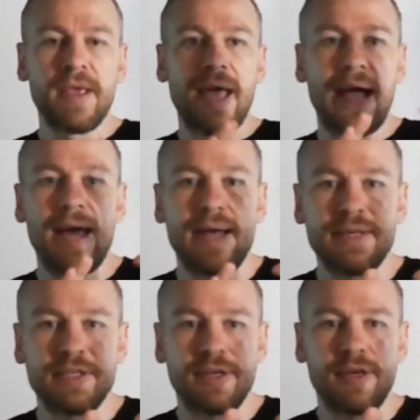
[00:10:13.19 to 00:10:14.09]
And
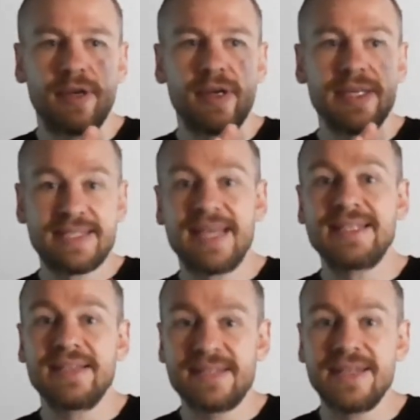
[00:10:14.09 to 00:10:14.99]
it says in
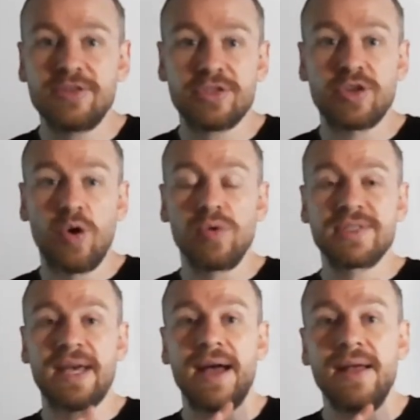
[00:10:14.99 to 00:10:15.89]
the secret scrolls
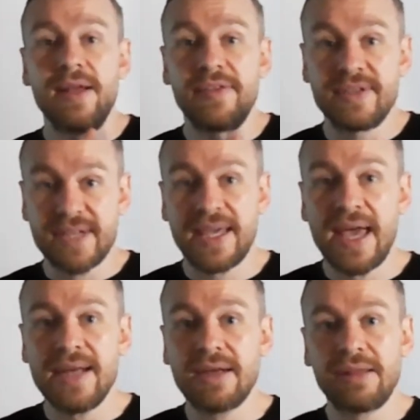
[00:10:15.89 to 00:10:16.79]
that the
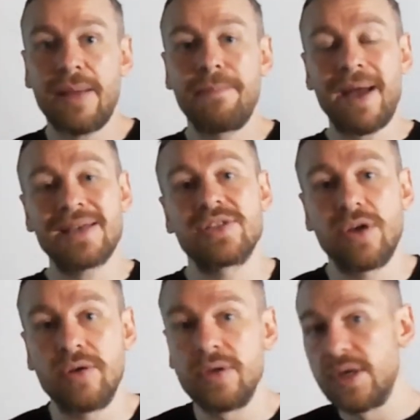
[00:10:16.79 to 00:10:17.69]
Takeda clan passed on